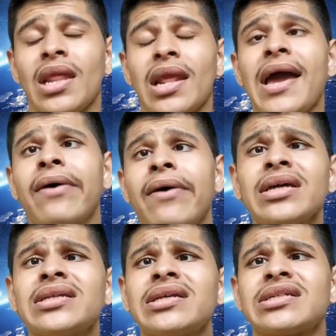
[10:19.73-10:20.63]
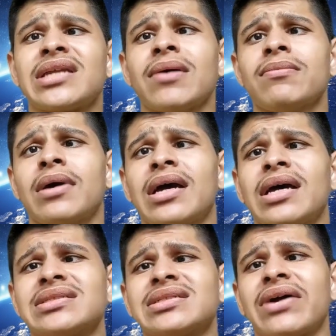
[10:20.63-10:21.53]
Every system
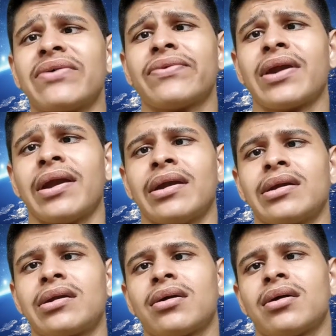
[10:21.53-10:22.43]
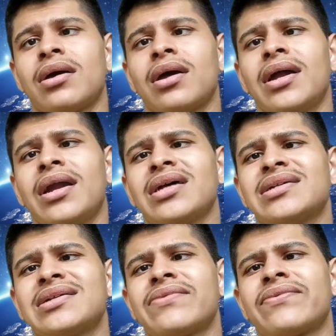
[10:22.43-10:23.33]
is different. It has
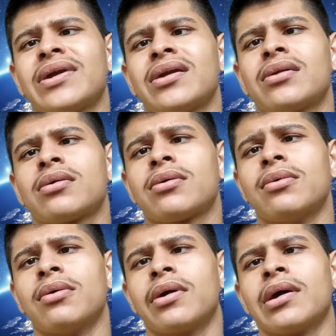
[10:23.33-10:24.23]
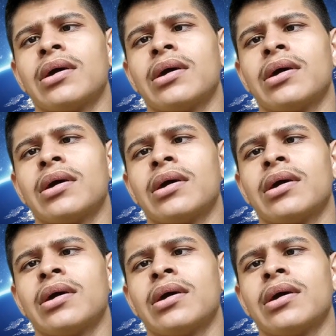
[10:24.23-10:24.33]
different code.